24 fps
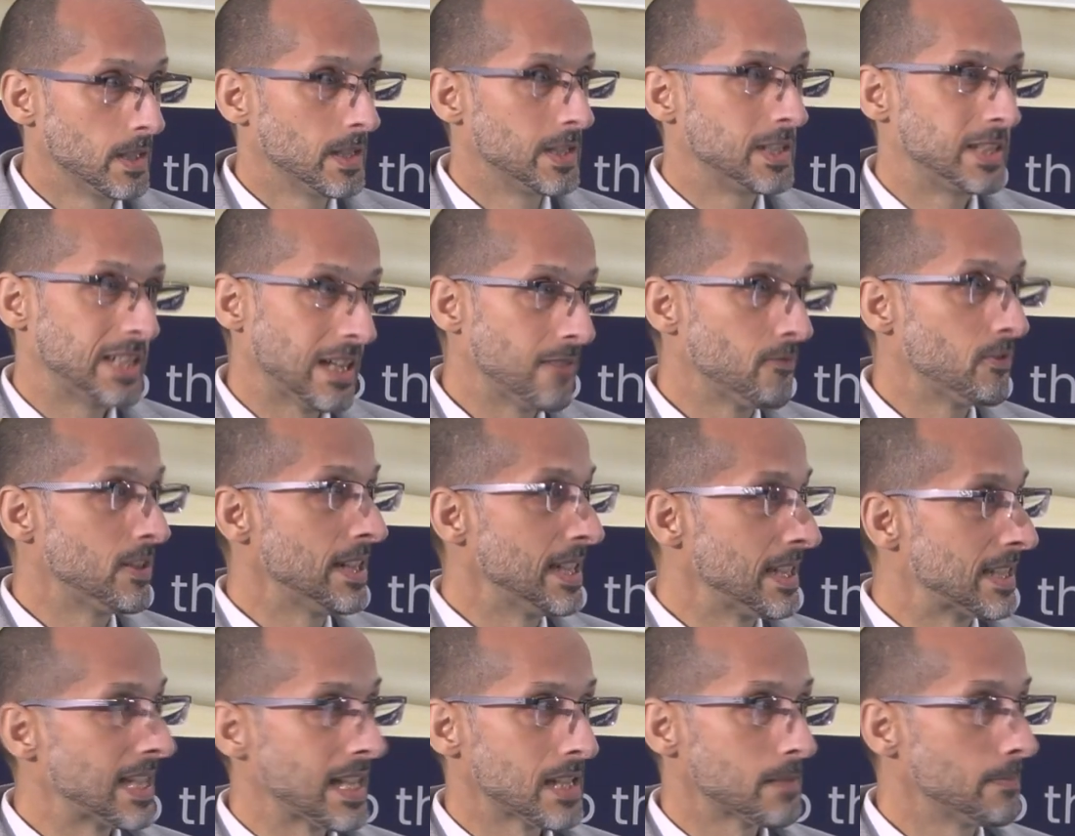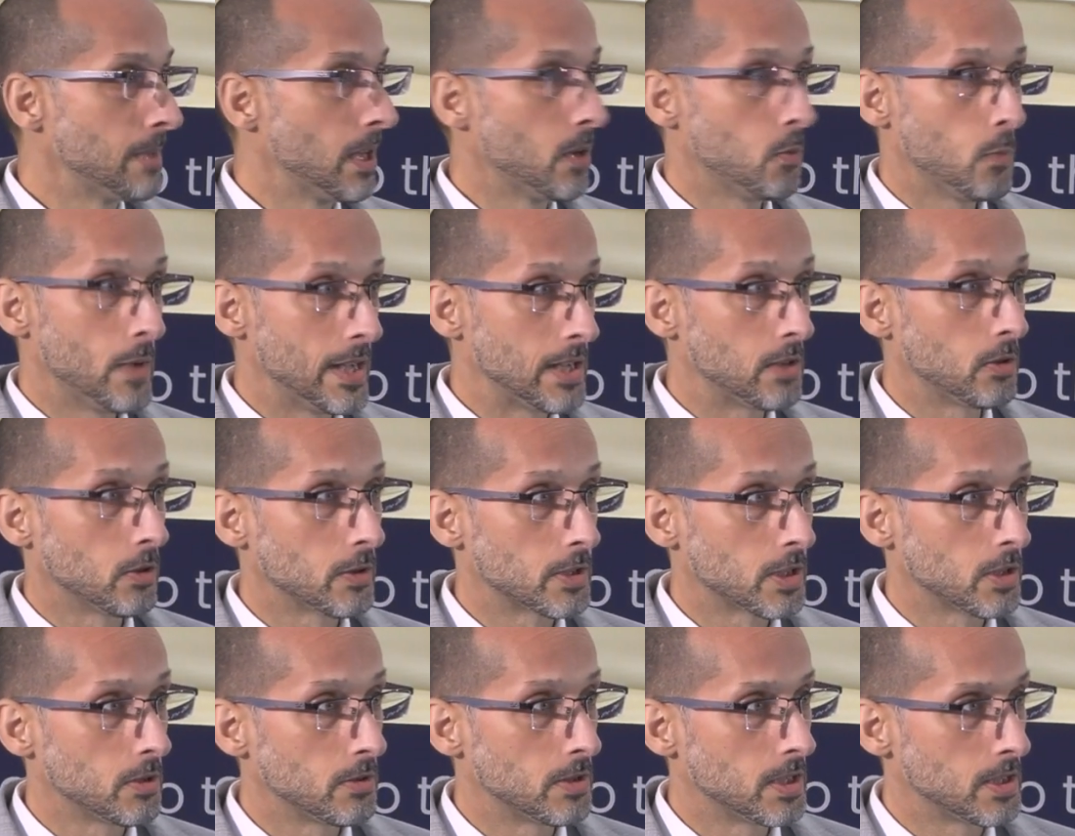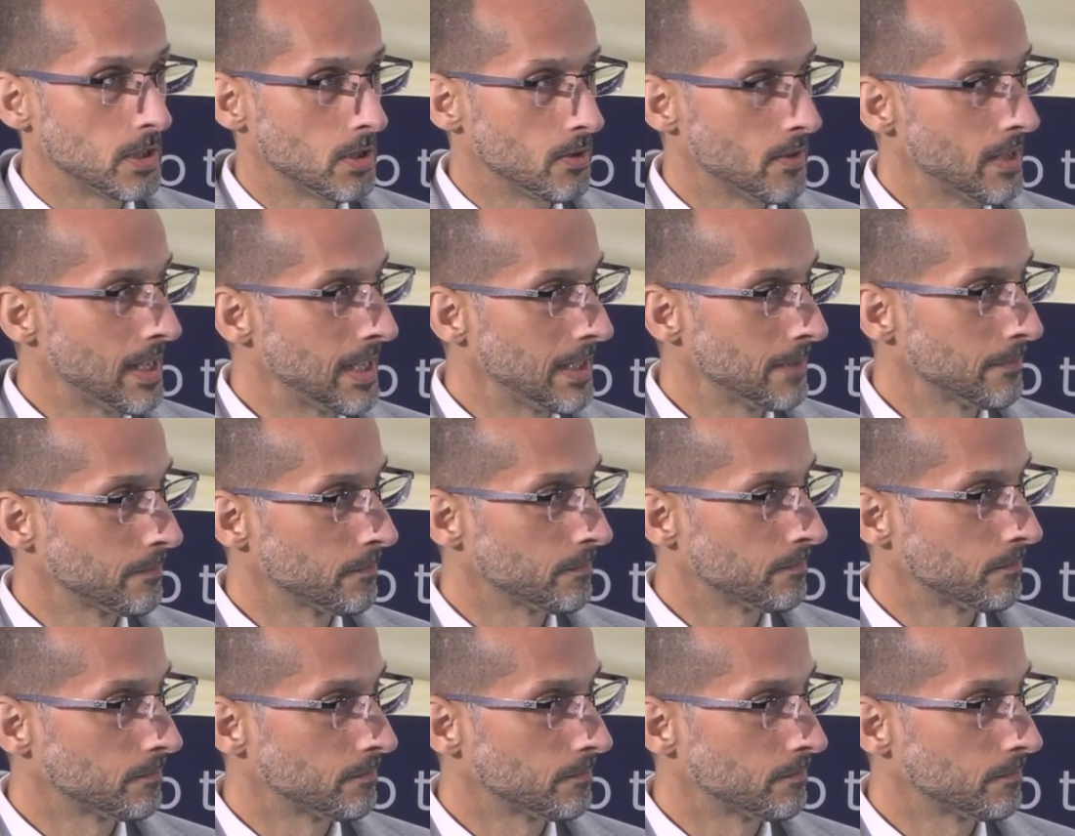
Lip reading: Generally, it takes me a week or two to do that